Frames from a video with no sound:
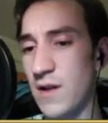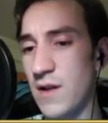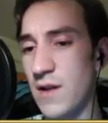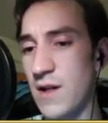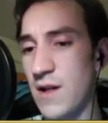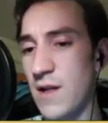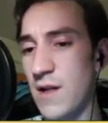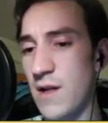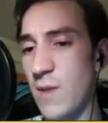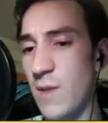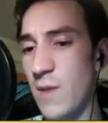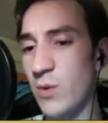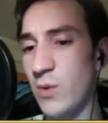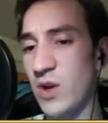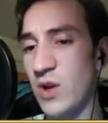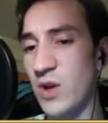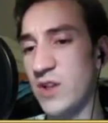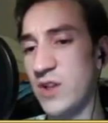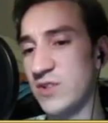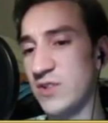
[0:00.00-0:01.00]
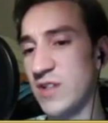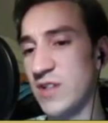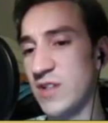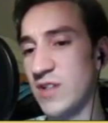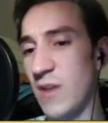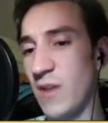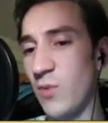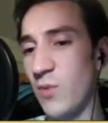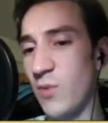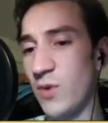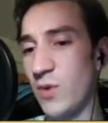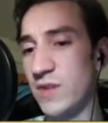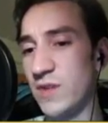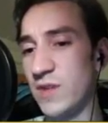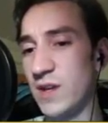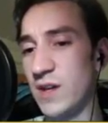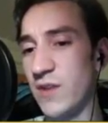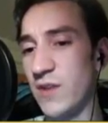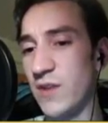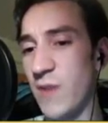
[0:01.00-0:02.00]
Maybe we could also sideboard
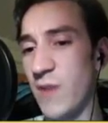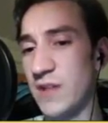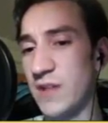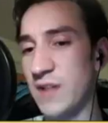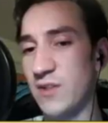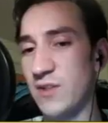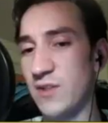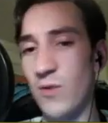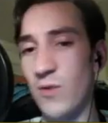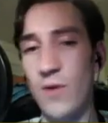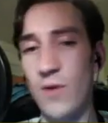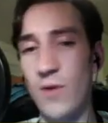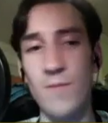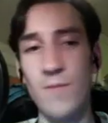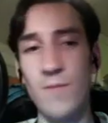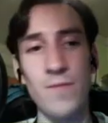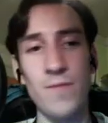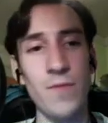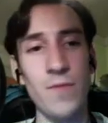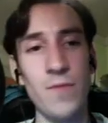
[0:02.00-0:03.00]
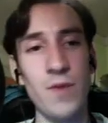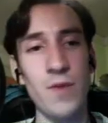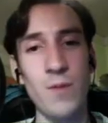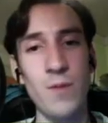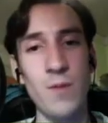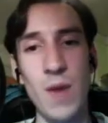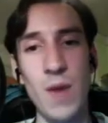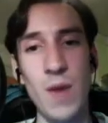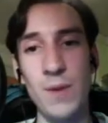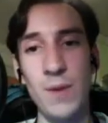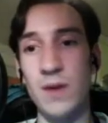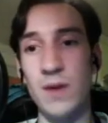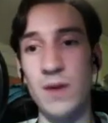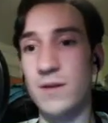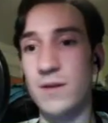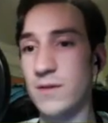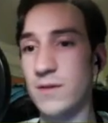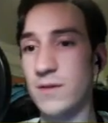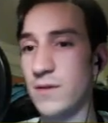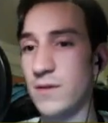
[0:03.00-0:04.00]
the Massacre Worm. Maybe.
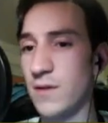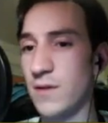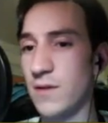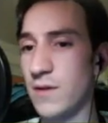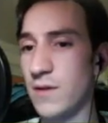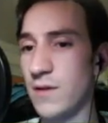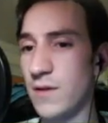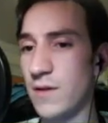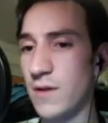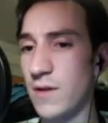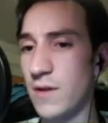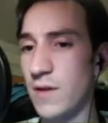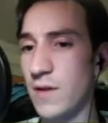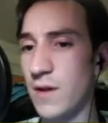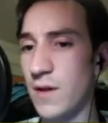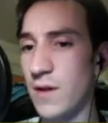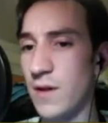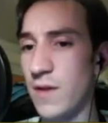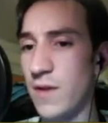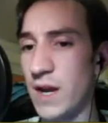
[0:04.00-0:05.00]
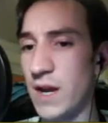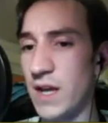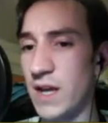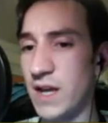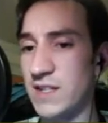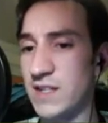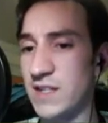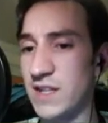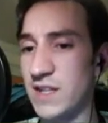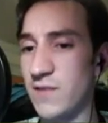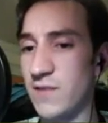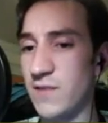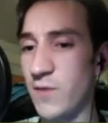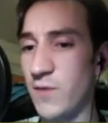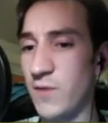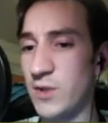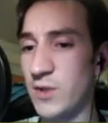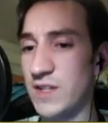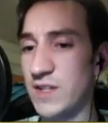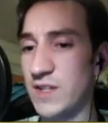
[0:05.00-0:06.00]
And then I guess the
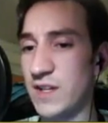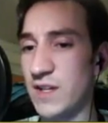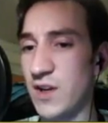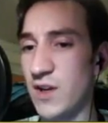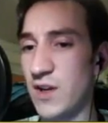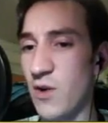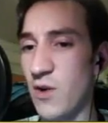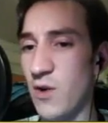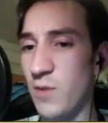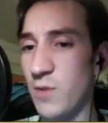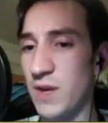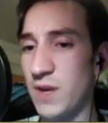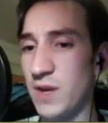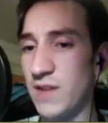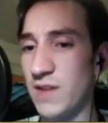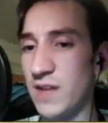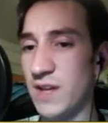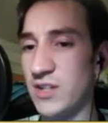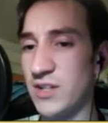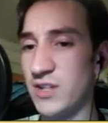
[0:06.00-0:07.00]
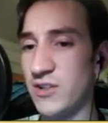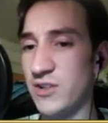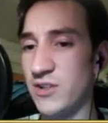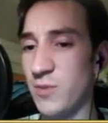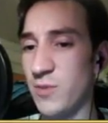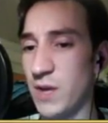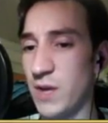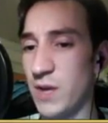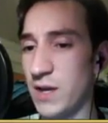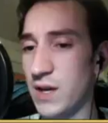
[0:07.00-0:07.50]
first thing to go would be the Engineered Plague.